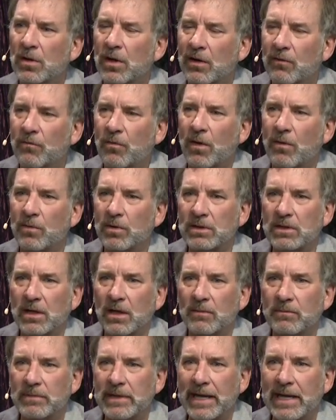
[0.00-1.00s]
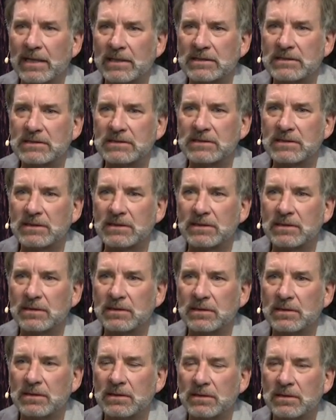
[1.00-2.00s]
of what would come next.
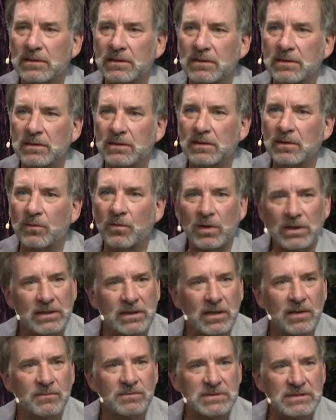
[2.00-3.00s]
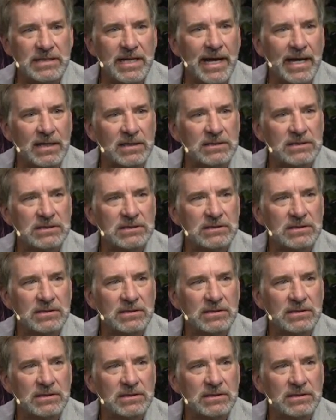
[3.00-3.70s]
What comes next